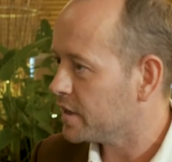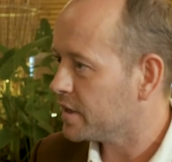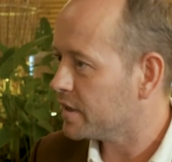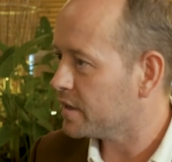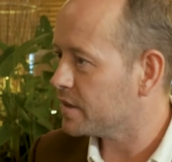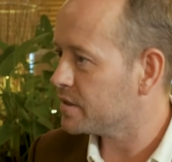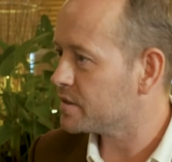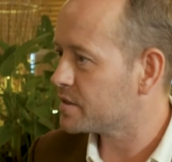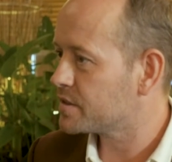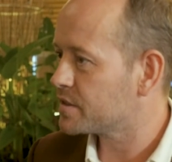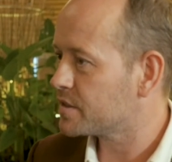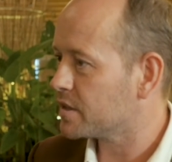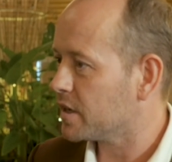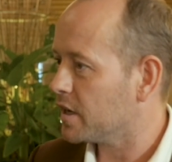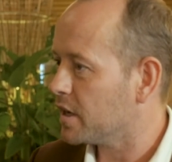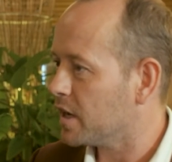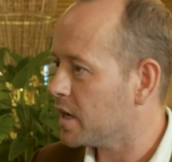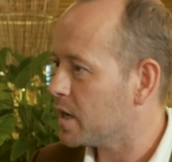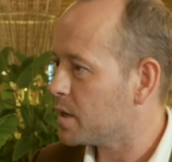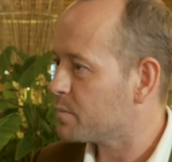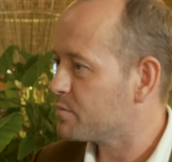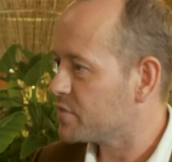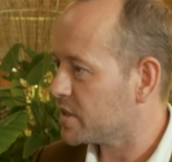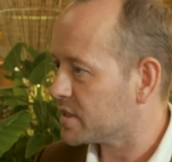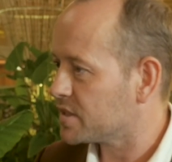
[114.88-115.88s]
has
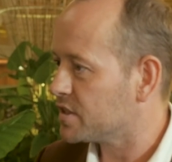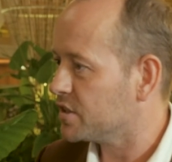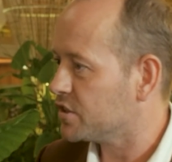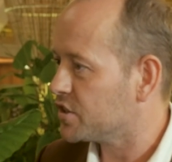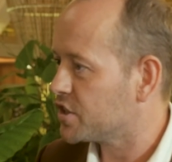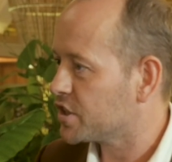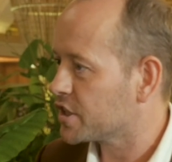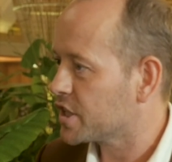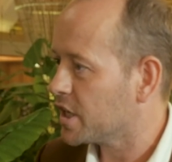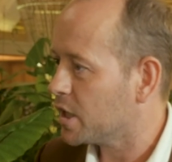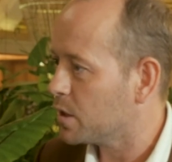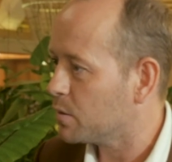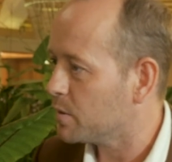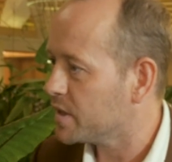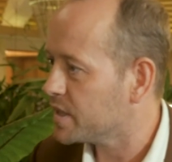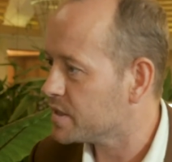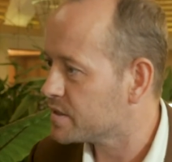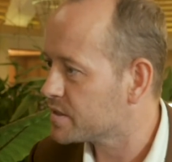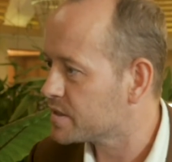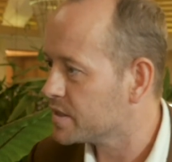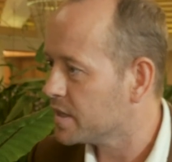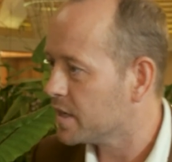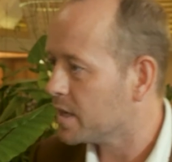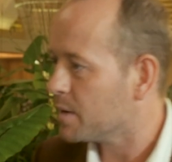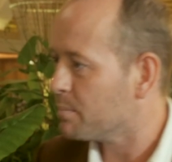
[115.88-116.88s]
uh, President
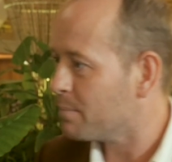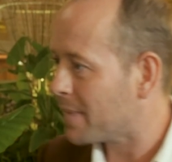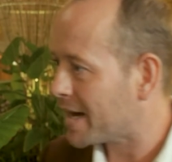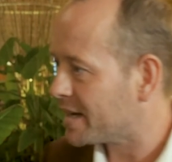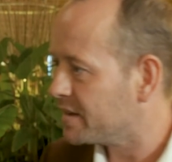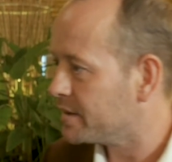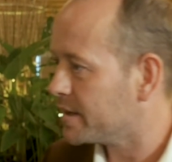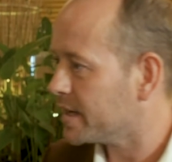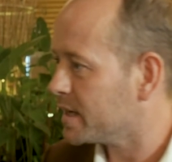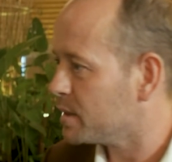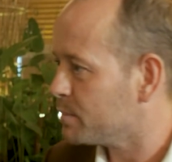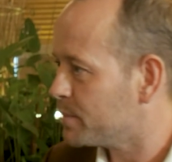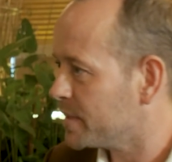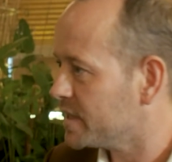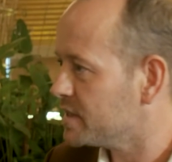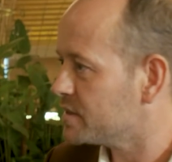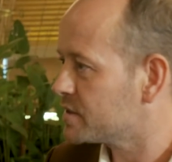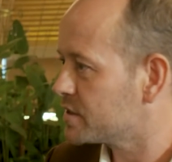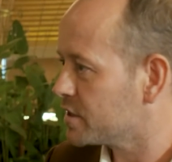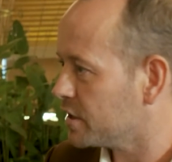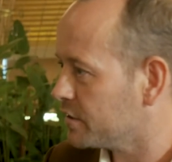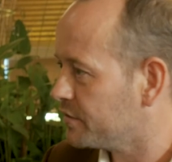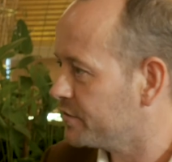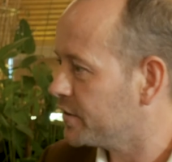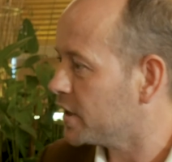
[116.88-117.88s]
Jokowi's mandate been
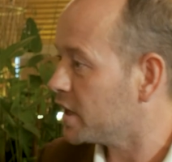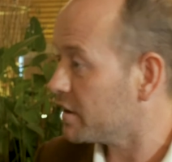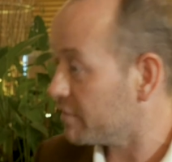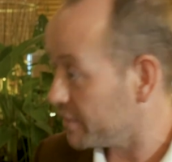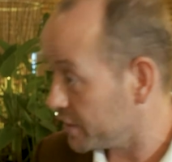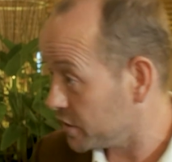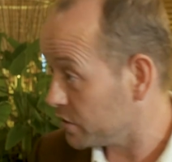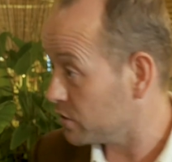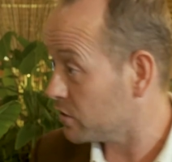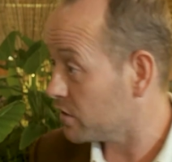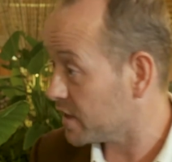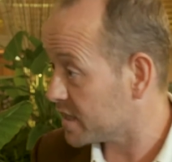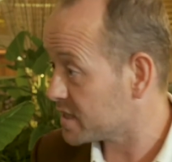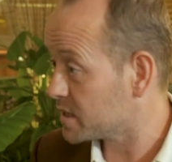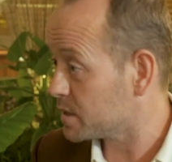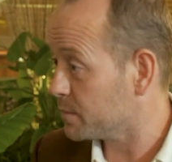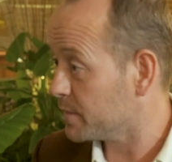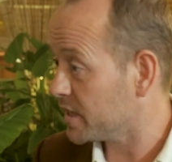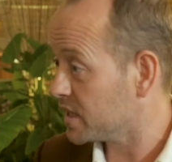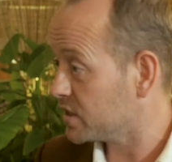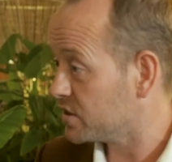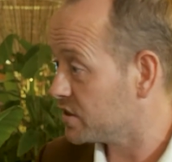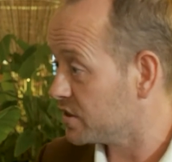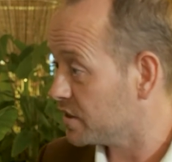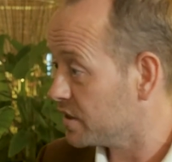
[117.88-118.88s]
so far, in your
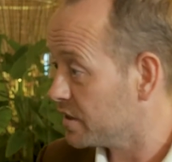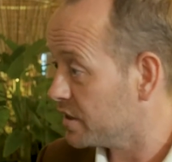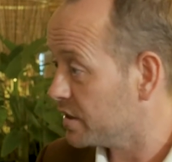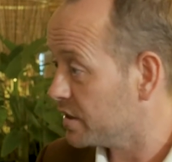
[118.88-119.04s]
estimation?